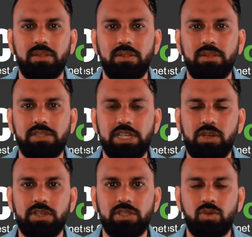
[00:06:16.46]

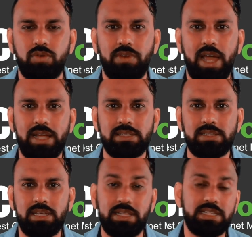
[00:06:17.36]
secret sort of lies, in
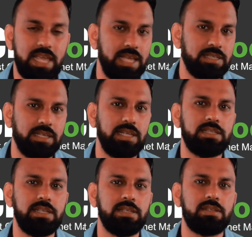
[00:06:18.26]
this case at least,
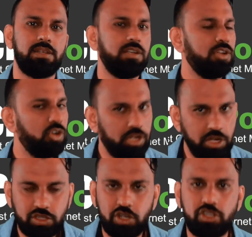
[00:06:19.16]
is look at your
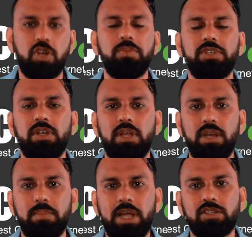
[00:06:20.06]
search terms in
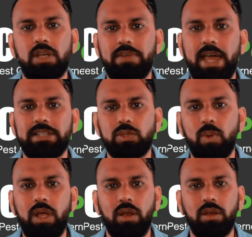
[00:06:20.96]
Microsoft Ads as
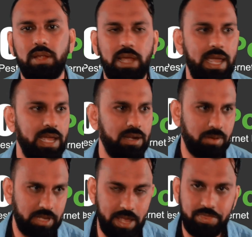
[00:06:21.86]
well and
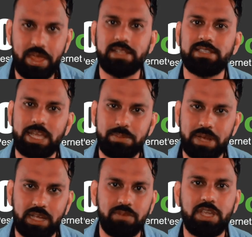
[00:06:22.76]
get that same
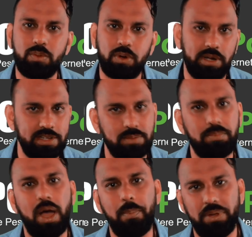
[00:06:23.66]
negative keyword list and
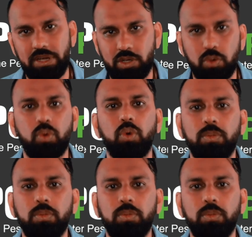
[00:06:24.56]
pop it into Google.